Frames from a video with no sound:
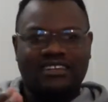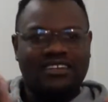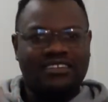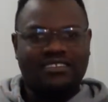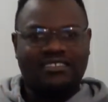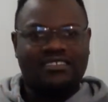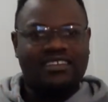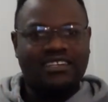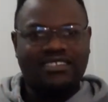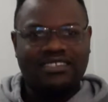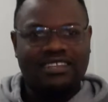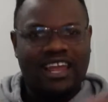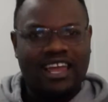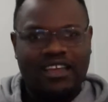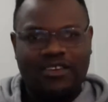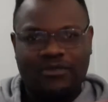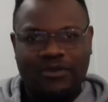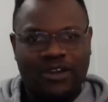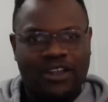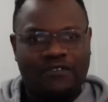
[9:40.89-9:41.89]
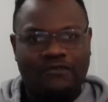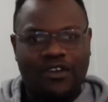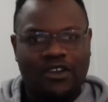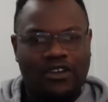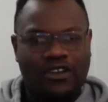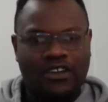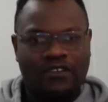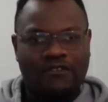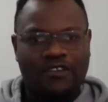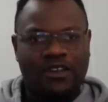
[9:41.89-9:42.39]
It's just like whenever
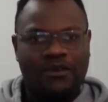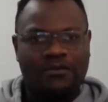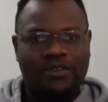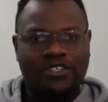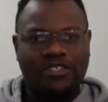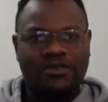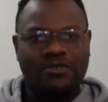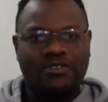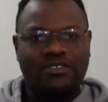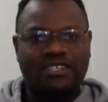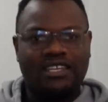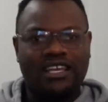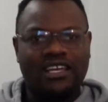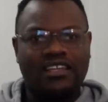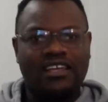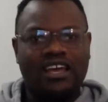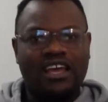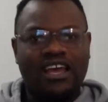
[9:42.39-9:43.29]
you're given a question, you say,